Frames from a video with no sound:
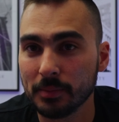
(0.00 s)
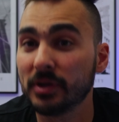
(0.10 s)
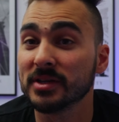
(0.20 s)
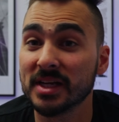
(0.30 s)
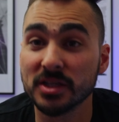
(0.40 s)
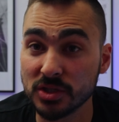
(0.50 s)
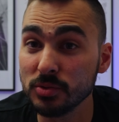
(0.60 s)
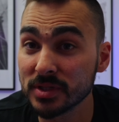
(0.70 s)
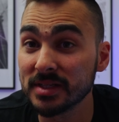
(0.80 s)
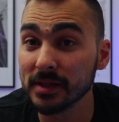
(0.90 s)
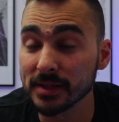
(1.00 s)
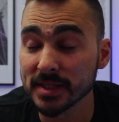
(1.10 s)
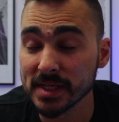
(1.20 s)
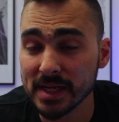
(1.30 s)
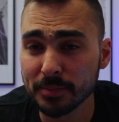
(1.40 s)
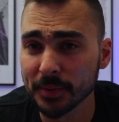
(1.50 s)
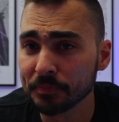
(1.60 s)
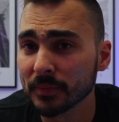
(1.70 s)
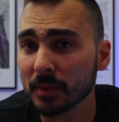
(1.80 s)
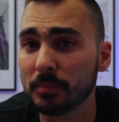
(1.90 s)
because I do still sleep,
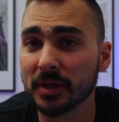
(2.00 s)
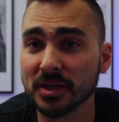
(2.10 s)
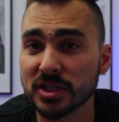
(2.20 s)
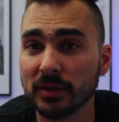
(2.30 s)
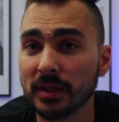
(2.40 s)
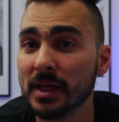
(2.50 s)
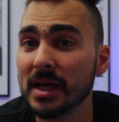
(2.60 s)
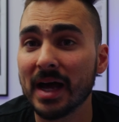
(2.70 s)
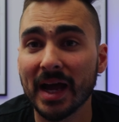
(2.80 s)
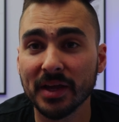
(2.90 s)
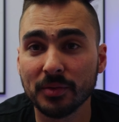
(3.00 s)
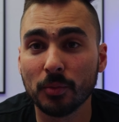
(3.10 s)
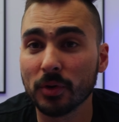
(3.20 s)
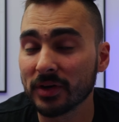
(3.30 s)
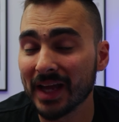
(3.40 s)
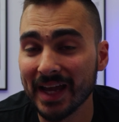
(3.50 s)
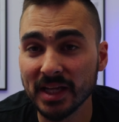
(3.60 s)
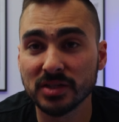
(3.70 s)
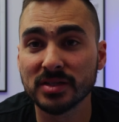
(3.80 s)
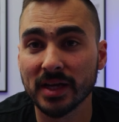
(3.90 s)
but in general I work
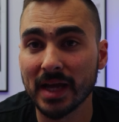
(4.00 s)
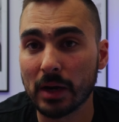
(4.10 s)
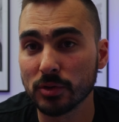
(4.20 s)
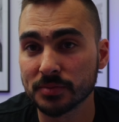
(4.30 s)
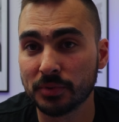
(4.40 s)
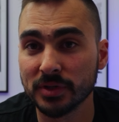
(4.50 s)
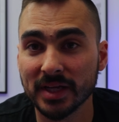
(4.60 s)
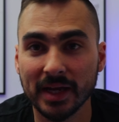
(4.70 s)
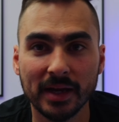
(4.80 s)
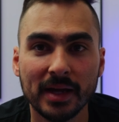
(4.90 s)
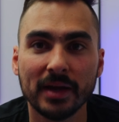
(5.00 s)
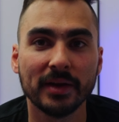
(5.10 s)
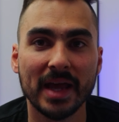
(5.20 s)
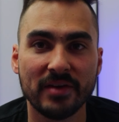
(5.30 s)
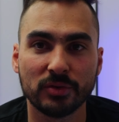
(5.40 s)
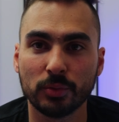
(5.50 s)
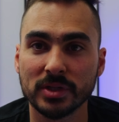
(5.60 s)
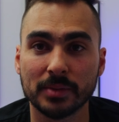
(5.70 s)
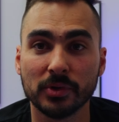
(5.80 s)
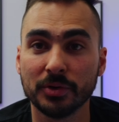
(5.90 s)
8 to 10 hours per day, and
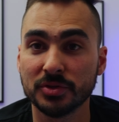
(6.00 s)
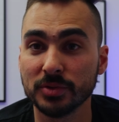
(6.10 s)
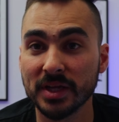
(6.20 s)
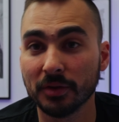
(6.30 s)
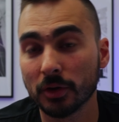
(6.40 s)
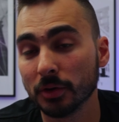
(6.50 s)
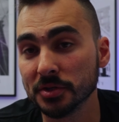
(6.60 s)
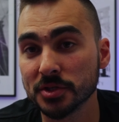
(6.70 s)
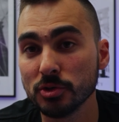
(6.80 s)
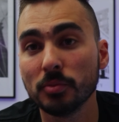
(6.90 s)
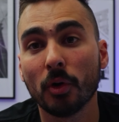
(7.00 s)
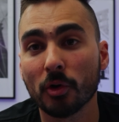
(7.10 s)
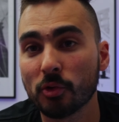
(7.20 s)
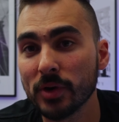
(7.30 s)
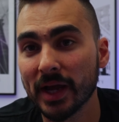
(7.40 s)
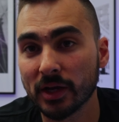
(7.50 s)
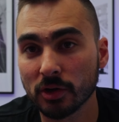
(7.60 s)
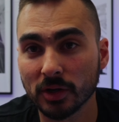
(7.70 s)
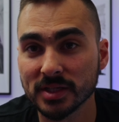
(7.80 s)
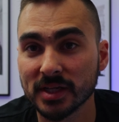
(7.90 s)
afterwards I'm going to either consume or create
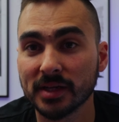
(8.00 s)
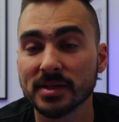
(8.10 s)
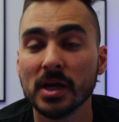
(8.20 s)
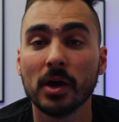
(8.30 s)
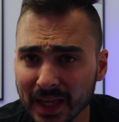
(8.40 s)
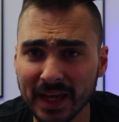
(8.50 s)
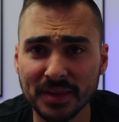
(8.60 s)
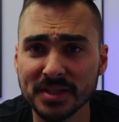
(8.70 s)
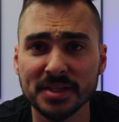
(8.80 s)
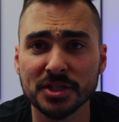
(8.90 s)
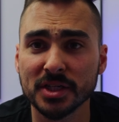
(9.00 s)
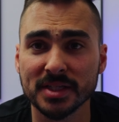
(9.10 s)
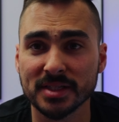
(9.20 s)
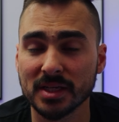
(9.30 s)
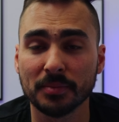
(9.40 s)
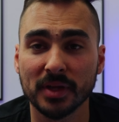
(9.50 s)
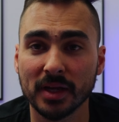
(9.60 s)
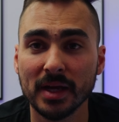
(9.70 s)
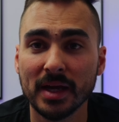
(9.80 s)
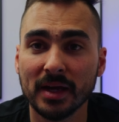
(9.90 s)
content, and this is just
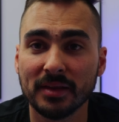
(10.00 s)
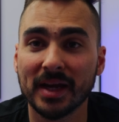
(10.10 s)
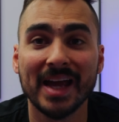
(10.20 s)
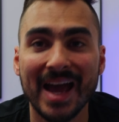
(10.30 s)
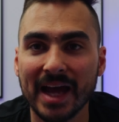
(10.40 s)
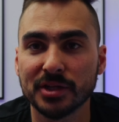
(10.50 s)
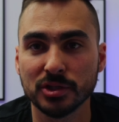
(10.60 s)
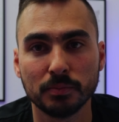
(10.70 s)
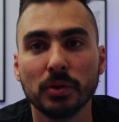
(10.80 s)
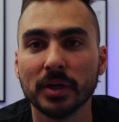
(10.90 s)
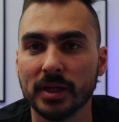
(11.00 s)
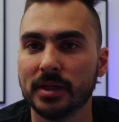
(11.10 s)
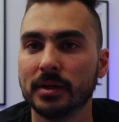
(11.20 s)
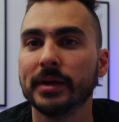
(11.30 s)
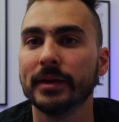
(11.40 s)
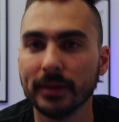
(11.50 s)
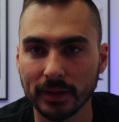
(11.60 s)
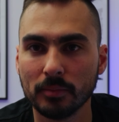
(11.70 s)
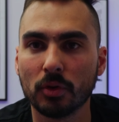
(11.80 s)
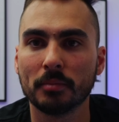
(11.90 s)
something I had to put in a
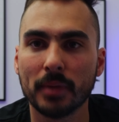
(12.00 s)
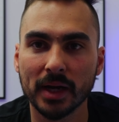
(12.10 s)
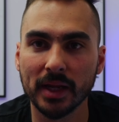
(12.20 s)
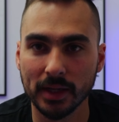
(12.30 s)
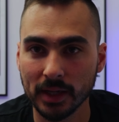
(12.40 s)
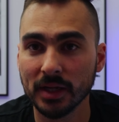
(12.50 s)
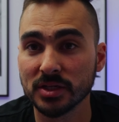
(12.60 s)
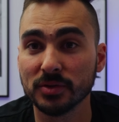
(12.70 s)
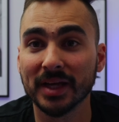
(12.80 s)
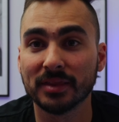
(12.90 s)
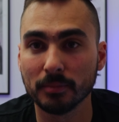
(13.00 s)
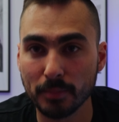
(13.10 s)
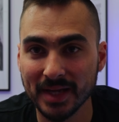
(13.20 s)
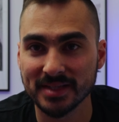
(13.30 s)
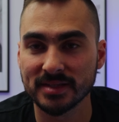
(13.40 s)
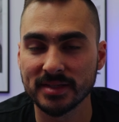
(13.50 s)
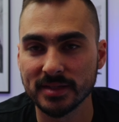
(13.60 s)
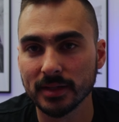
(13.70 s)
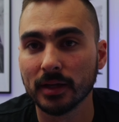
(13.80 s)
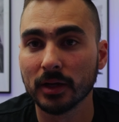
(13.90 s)
little more money to get the
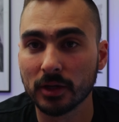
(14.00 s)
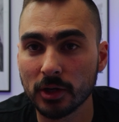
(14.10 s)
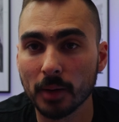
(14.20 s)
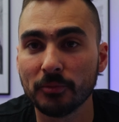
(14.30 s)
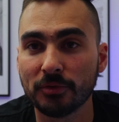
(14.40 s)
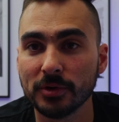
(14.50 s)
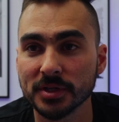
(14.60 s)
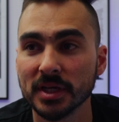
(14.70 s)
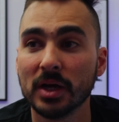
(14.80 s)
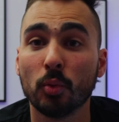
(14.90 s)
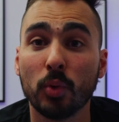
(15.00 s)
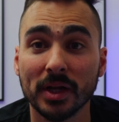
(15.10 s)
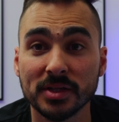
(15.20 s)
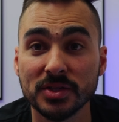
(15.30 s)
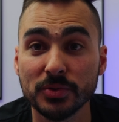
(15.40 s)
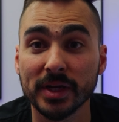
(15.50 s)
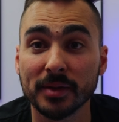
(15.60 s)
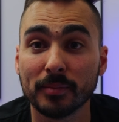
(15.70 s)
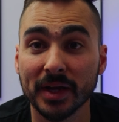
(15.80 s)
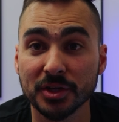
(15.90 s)
best comfort while
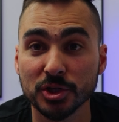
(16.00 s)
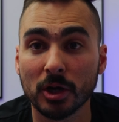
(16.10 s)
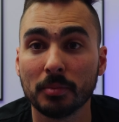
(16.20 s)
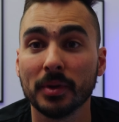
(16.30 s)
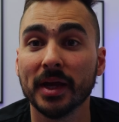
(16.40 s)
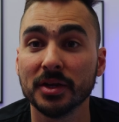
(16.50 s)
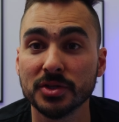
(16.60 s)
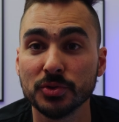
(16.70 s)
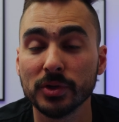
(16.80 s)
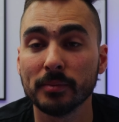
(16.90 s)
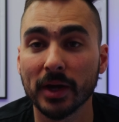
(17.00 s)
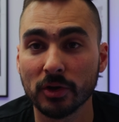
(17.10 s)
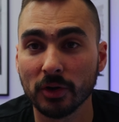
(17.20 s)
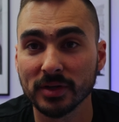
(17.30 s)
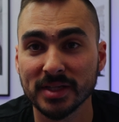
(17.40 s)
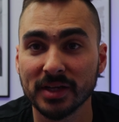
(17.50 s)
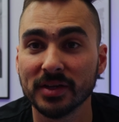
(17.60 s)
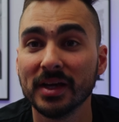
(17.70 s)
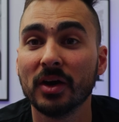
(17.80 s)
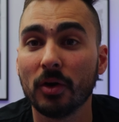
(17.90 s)
doing my job and doing my content
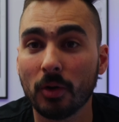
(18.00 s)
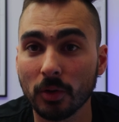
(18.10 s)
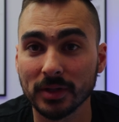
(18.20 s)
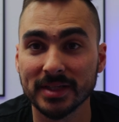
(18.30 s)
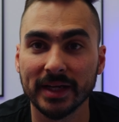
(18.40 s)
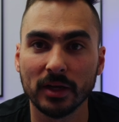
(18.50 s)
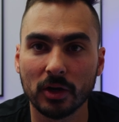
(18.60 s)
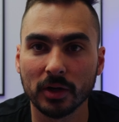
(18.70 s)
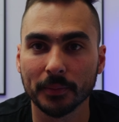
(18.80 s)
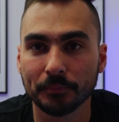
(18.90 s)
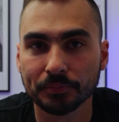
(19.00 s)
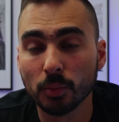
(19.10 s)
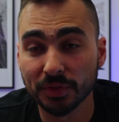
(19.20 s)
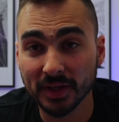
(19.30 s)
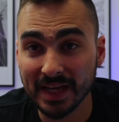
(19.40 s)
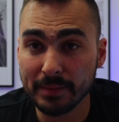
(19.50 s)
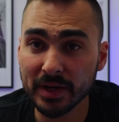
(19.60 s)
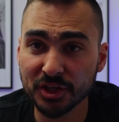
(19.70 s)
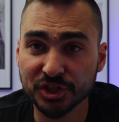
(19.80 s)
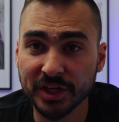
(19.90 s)
all day long. With the
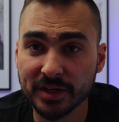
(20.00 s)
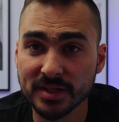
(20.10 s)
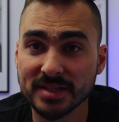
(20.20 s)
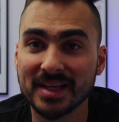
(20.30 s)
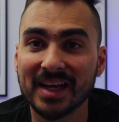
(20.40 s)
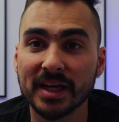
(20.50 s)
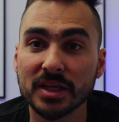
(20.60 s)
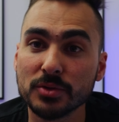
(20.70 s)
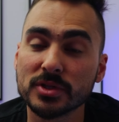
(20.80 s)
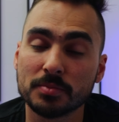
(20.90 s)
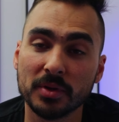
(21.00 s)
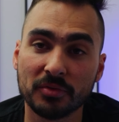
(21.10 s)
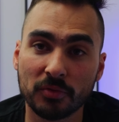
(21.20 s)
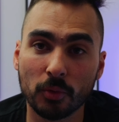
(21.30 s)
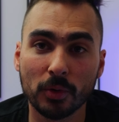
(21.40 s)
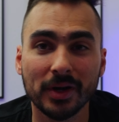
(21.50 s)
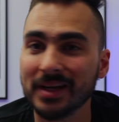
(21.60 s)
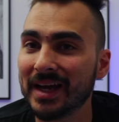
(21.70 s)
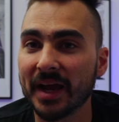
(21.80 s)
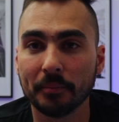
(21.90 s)
gaming chairs that I used before,
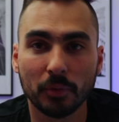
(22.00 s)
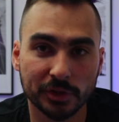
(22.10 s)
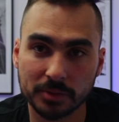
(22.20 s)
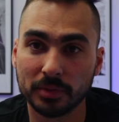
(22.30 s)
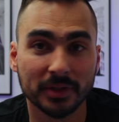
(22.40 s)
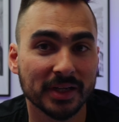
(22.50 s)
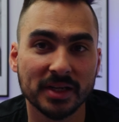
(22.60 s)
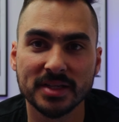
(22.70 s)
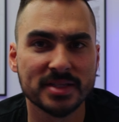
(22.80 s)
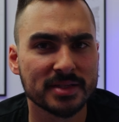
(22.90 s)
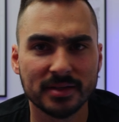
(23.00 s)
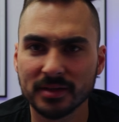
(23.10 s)
and I had multiple, and it's